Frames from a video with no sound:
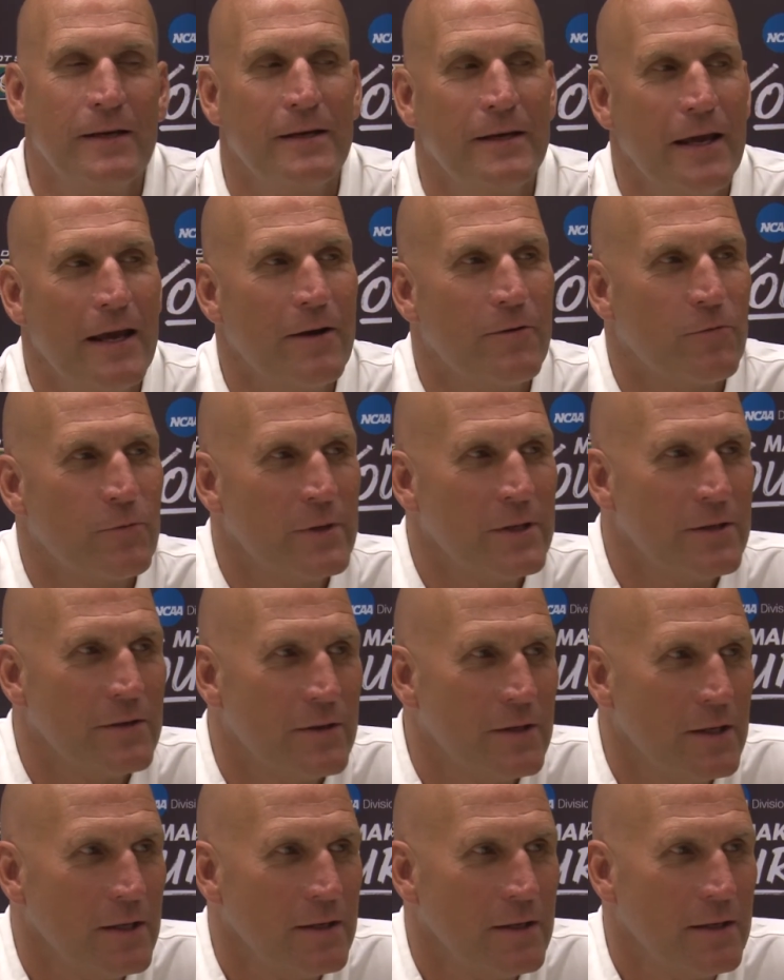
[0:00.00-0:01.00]
Yeah,
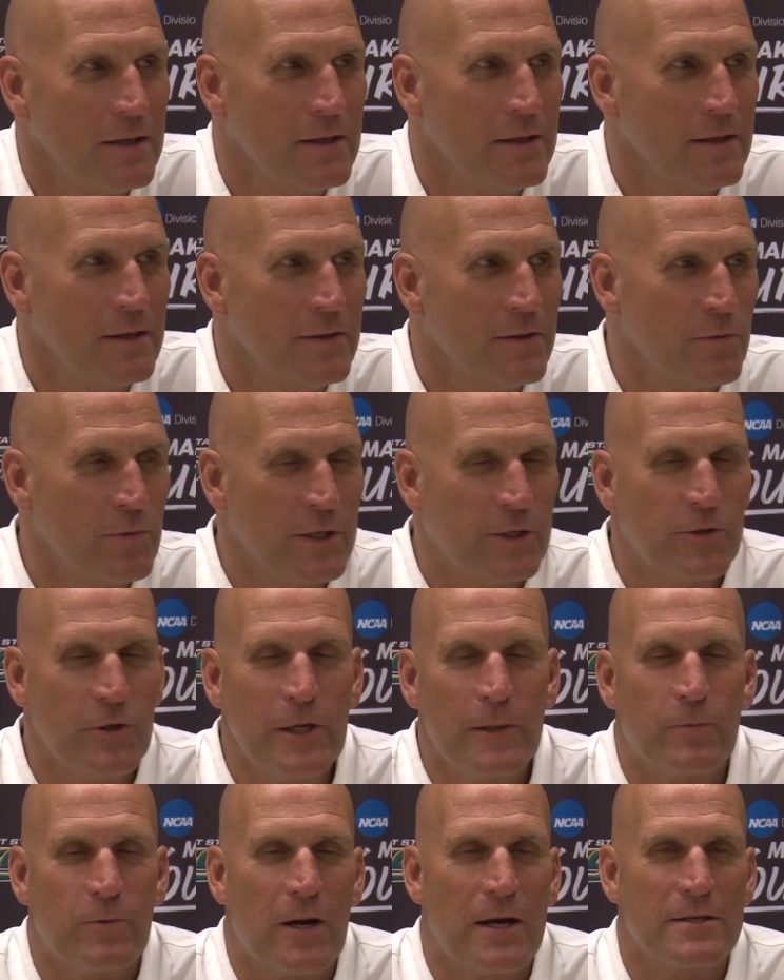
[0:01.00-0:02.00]
the
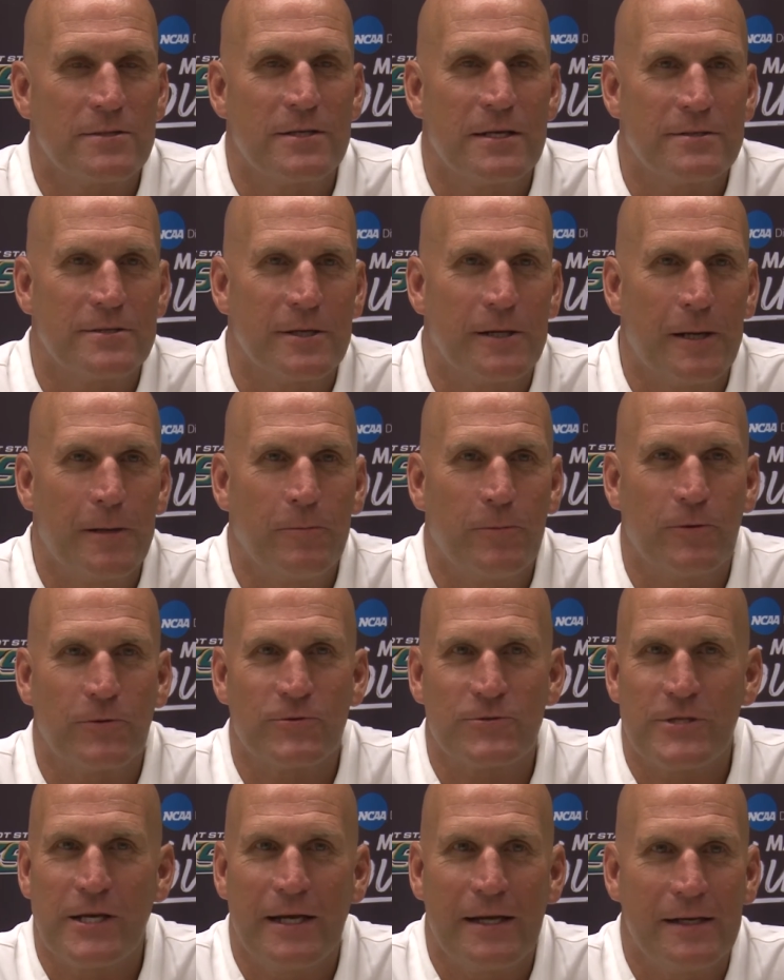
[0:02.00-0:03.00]
recruiting process at Humboldt
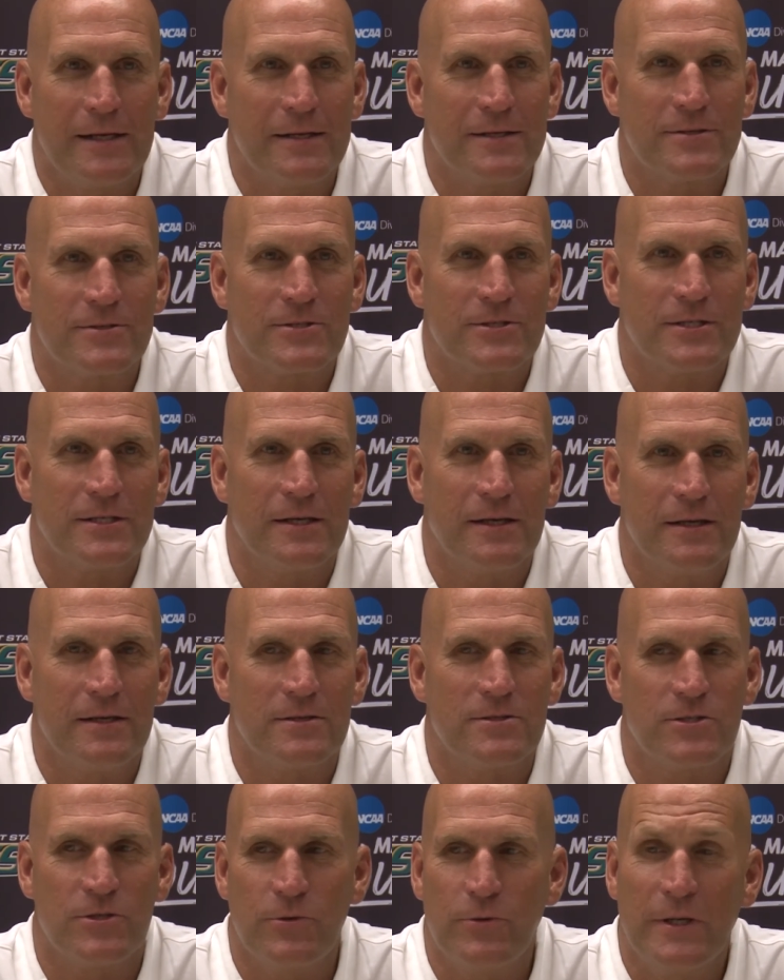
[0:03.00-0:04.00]
State
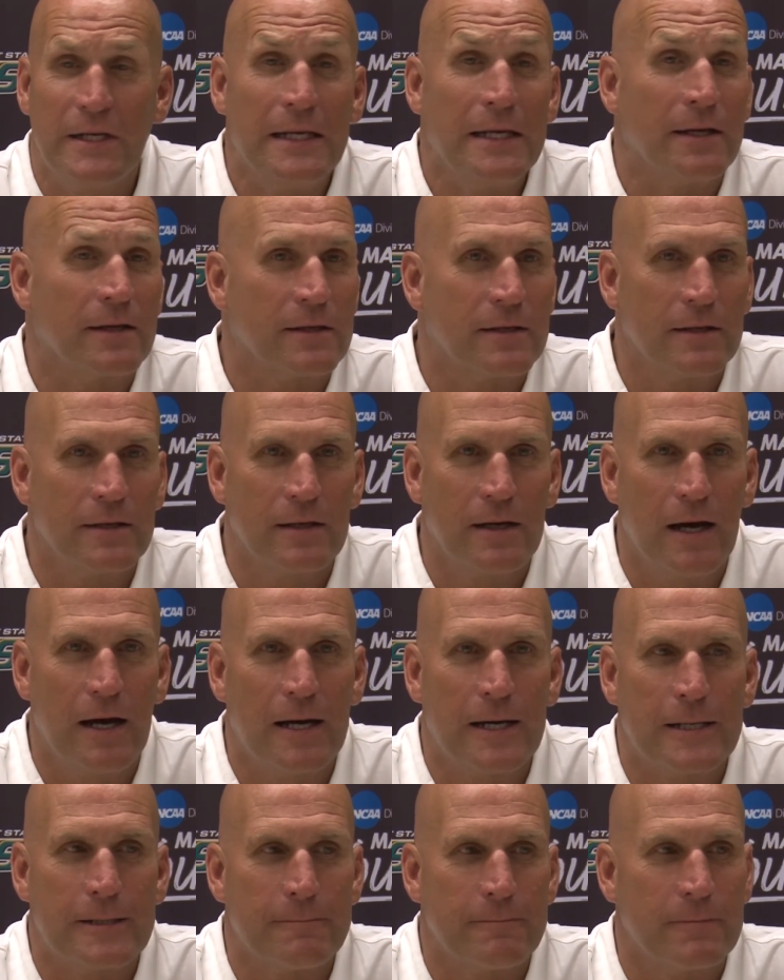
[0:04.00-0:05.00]
is unique.
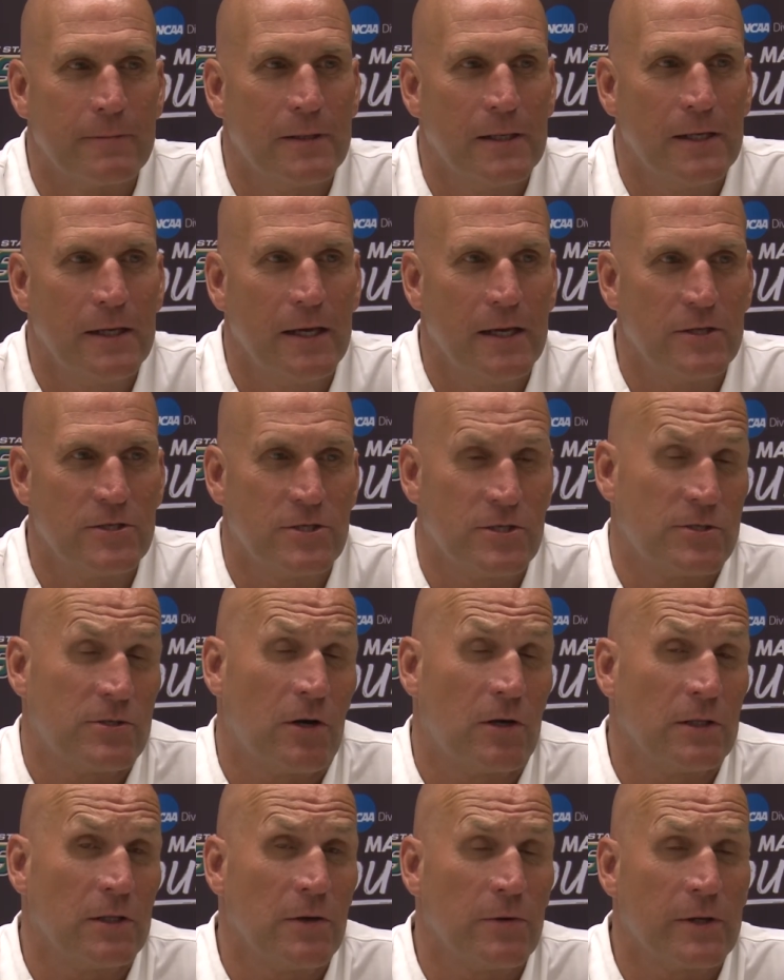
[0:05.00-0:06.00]
It's just
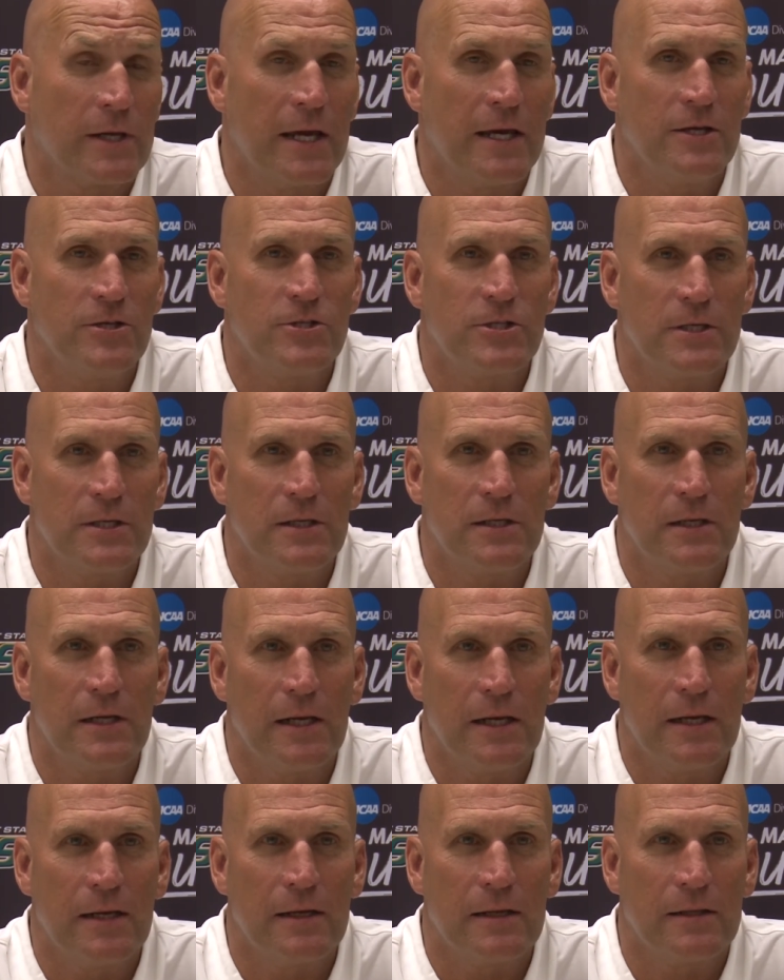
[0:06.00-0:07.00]
our location
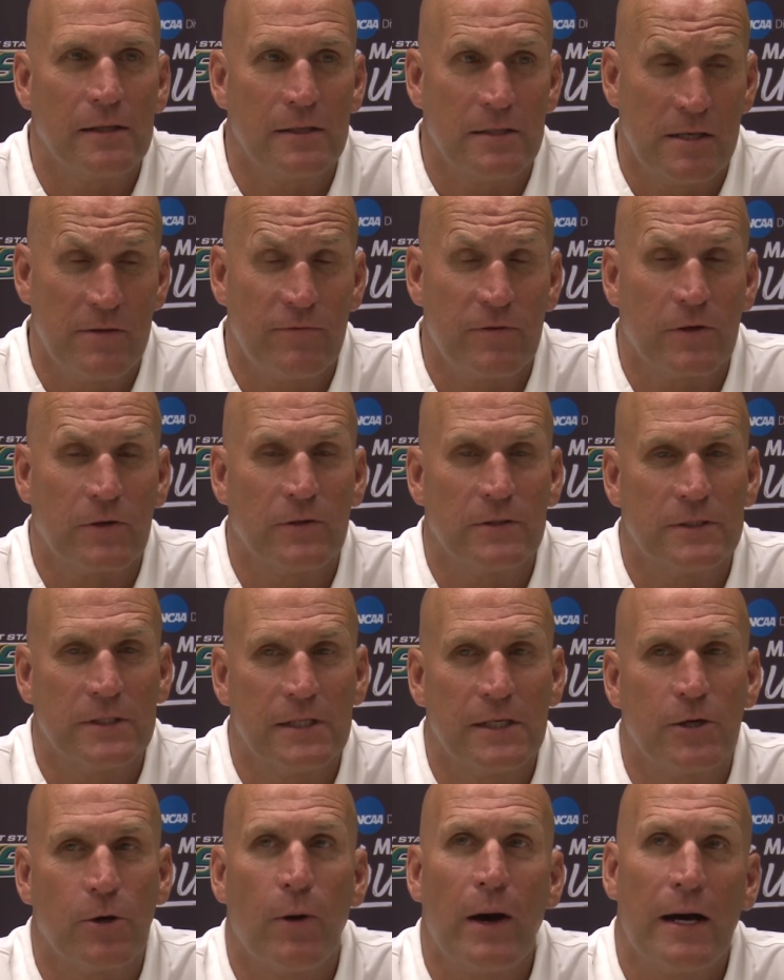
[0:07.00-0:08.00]
and the difficulty
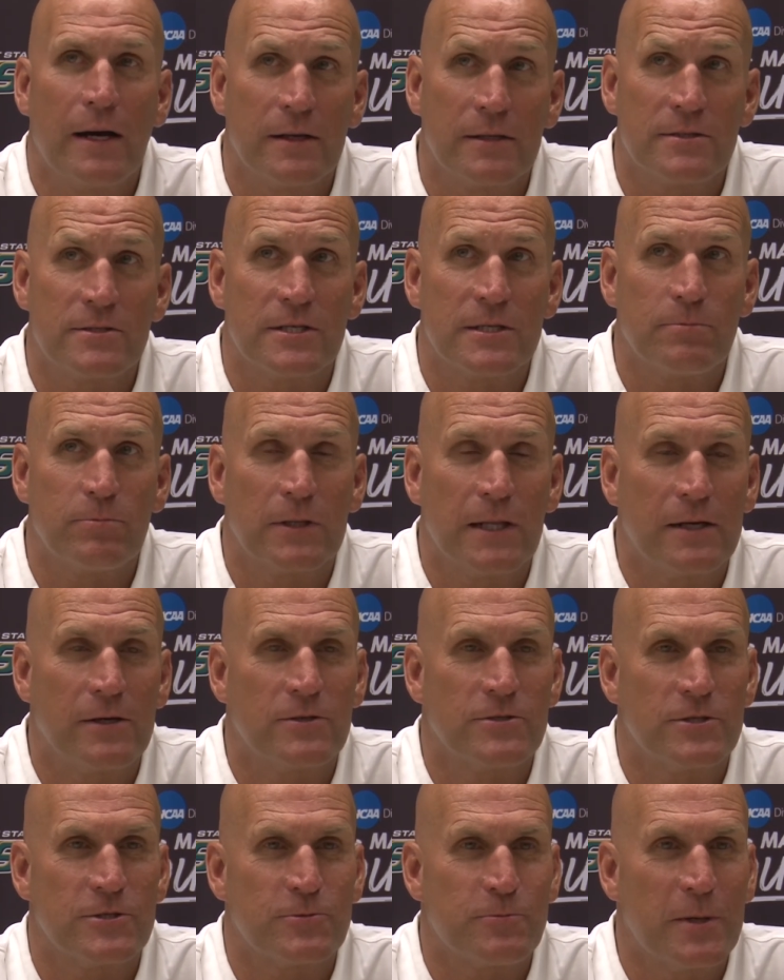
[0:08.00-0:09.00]
to go out and see
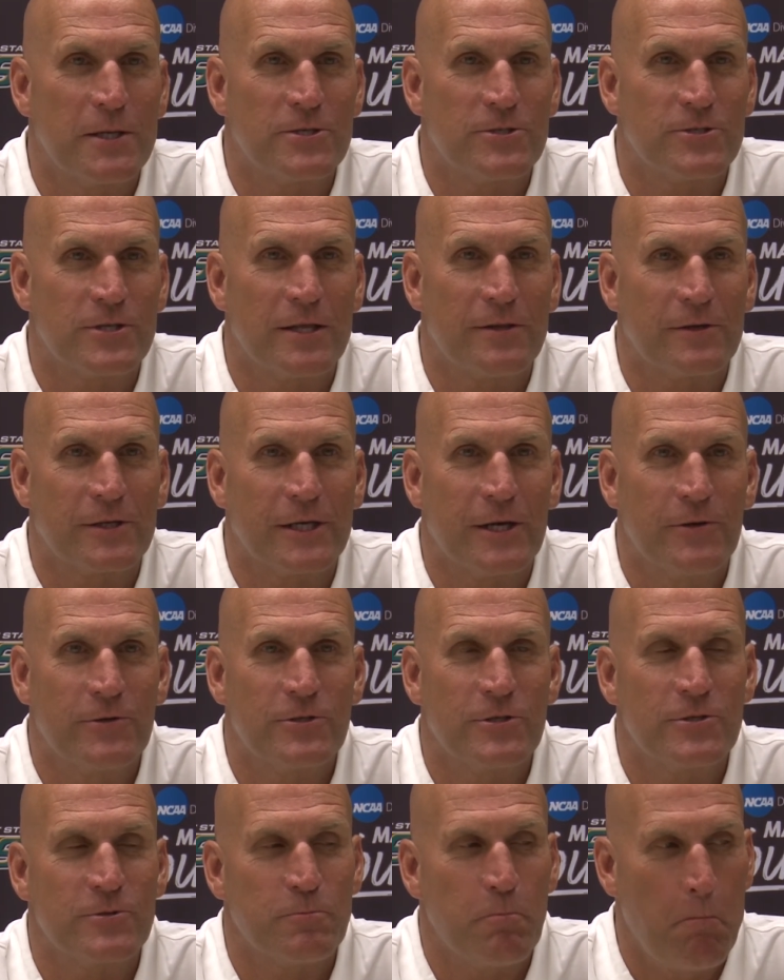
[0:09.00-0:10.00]
players as much as other
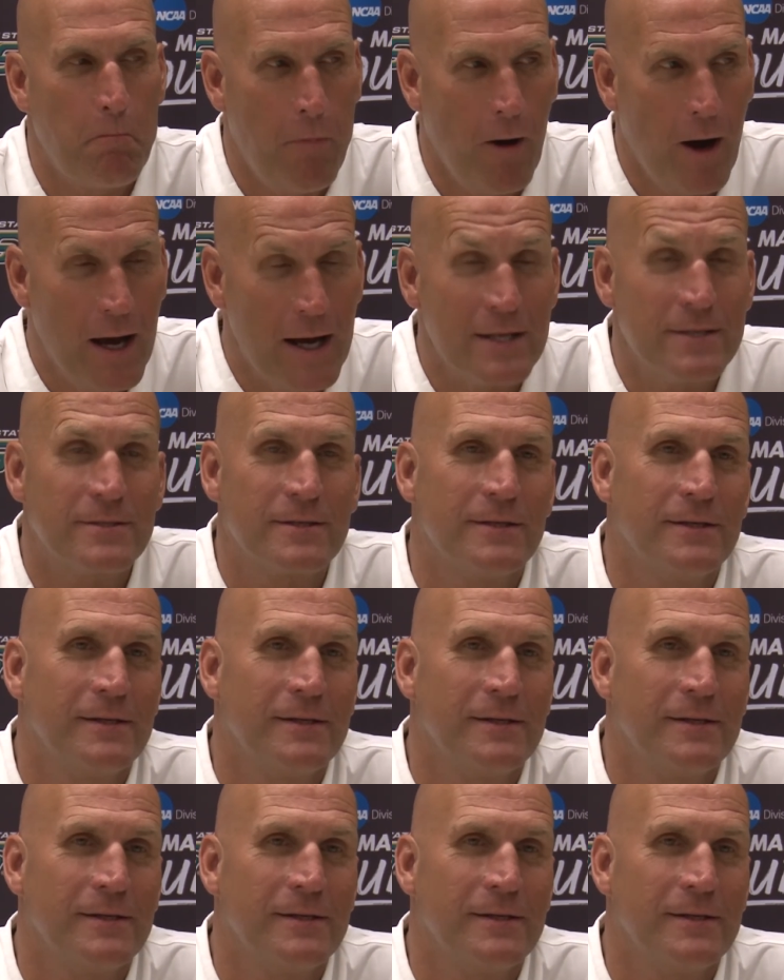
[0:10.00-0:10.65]
coaches. But